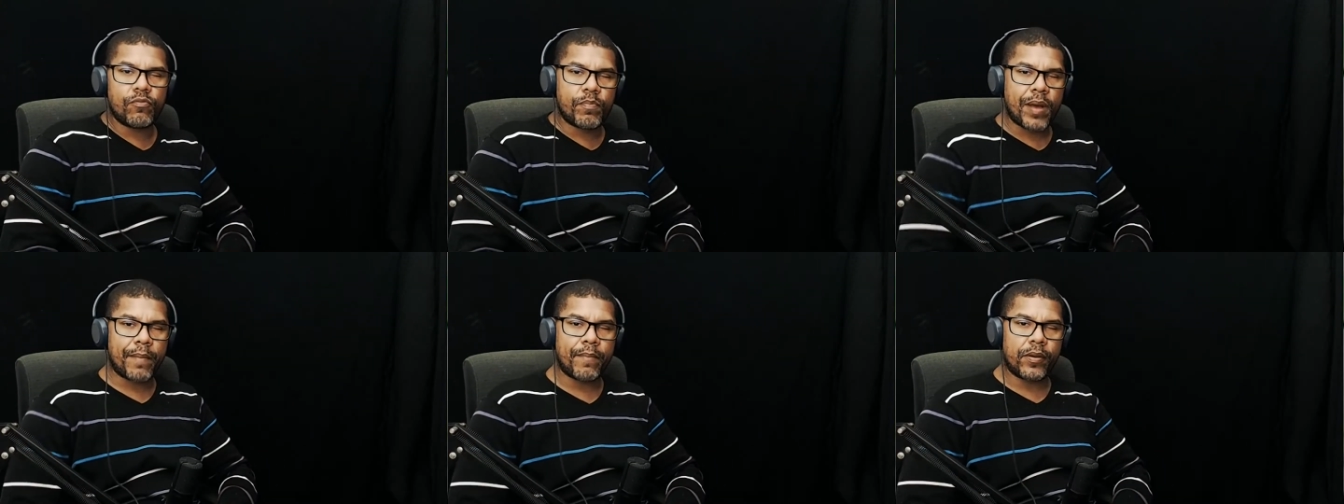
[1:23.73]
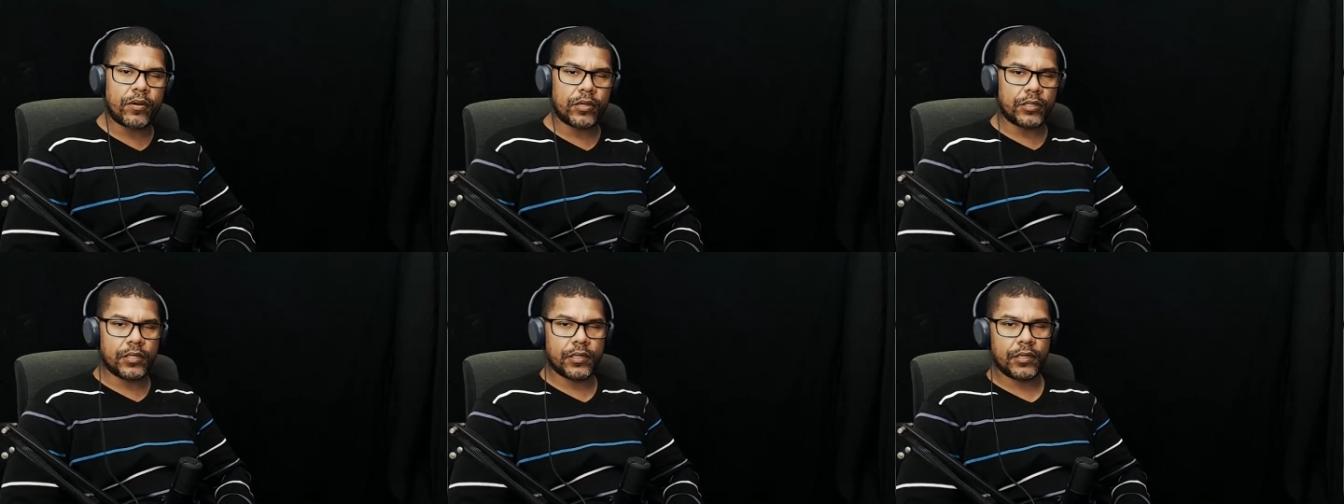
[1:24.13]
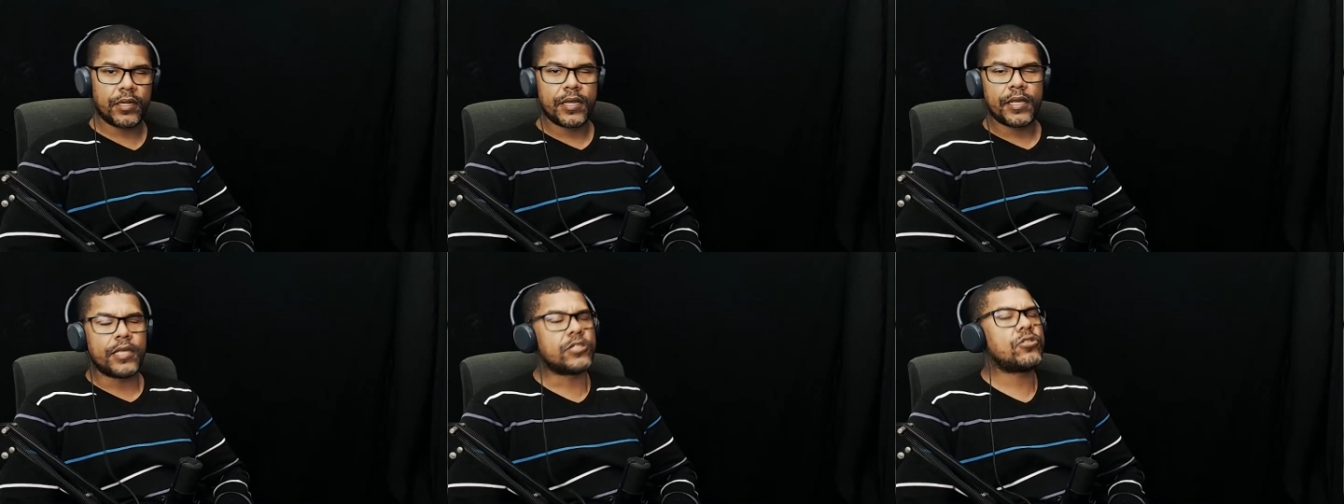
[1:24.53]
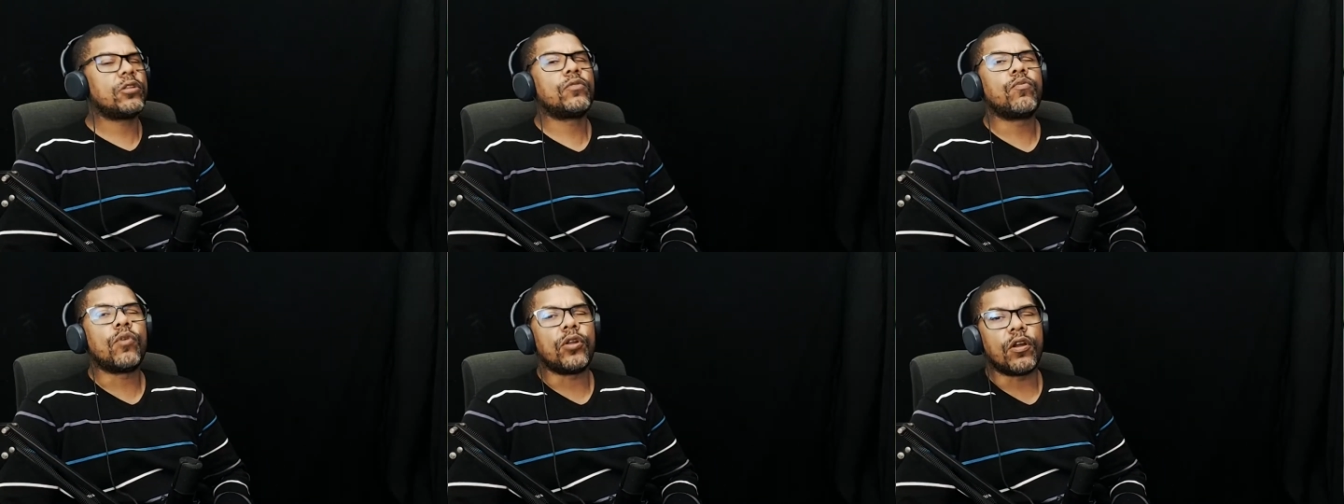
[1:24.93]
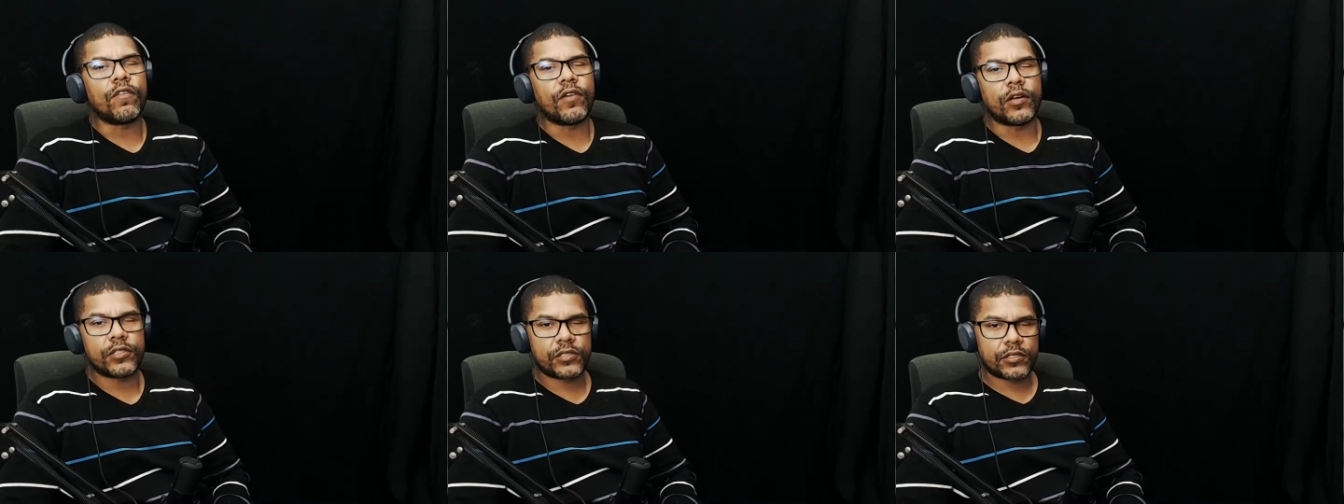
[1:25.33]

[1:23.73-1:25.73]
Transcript: my brother. He's not one of us.